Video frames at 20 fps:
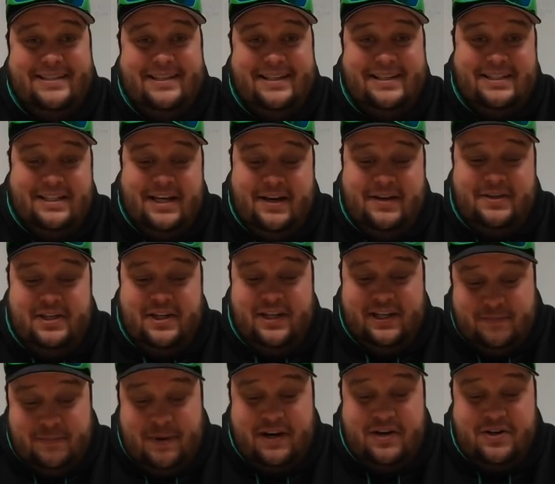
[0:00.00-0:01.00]

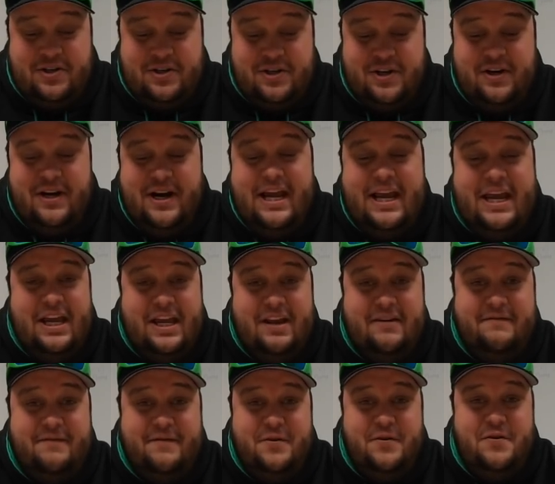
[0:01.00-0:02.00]
expenditure
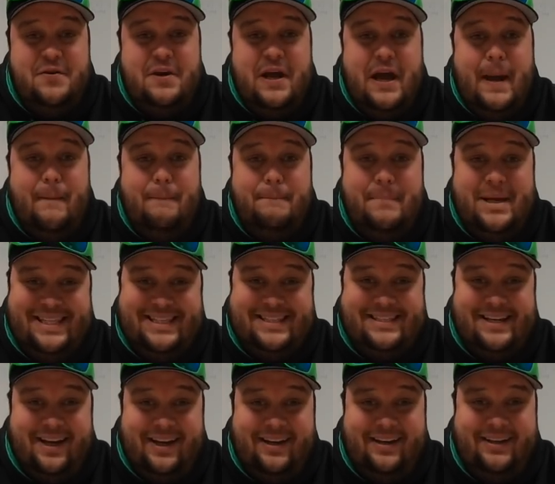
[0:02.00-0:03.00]
in food,
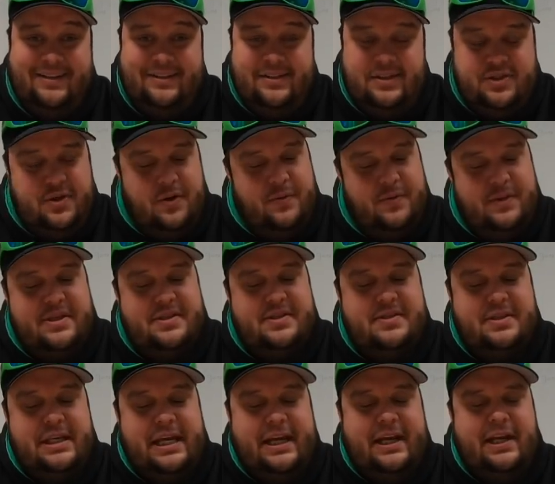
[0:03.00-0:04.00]
pizza. So
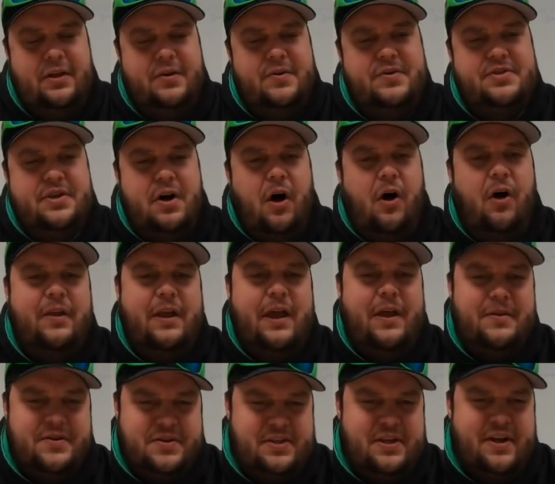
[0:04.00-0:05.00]
this includes all the
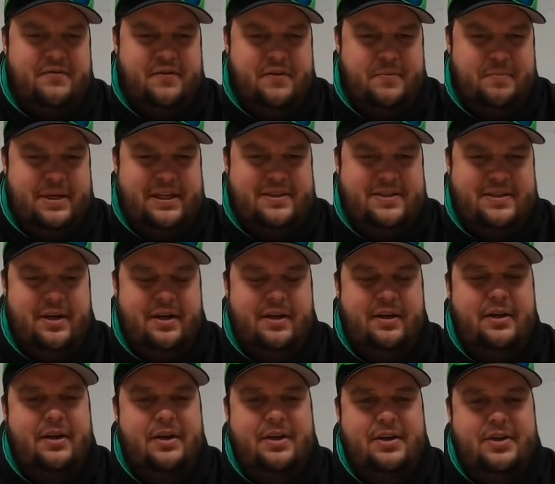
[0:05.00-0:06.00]
other stuff with pizza,
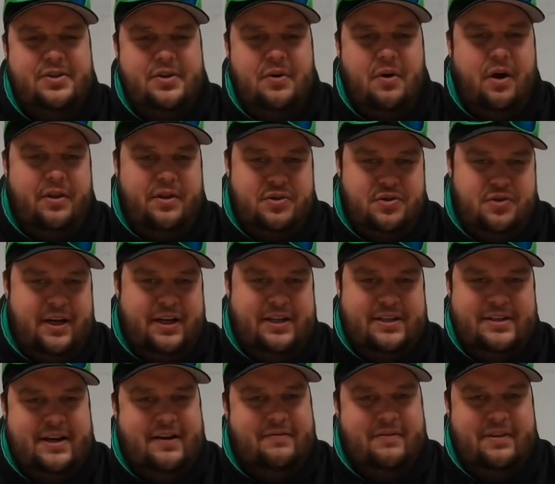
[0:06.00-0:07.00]
so all the
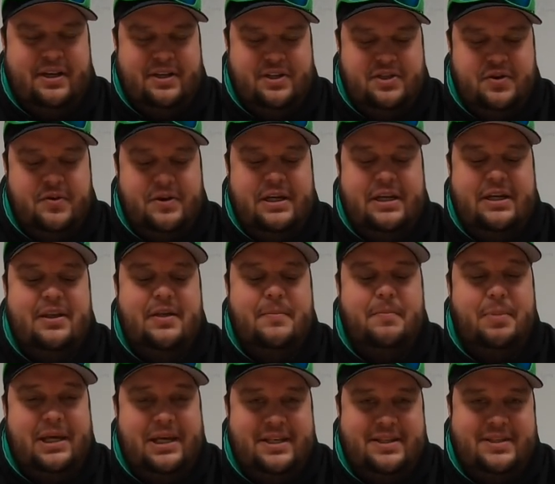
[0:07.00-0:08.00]
drinks and everything. So any of the
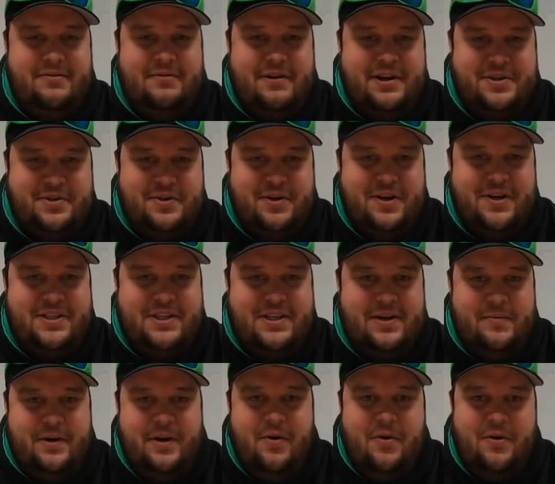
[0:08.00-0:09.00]
pizza restaurants
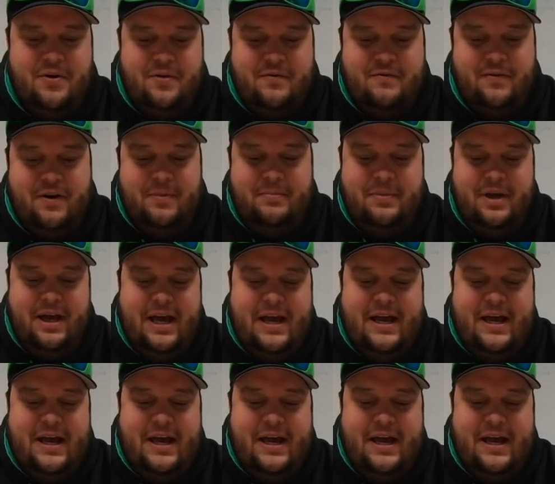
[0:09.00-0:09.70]
that we ordered from,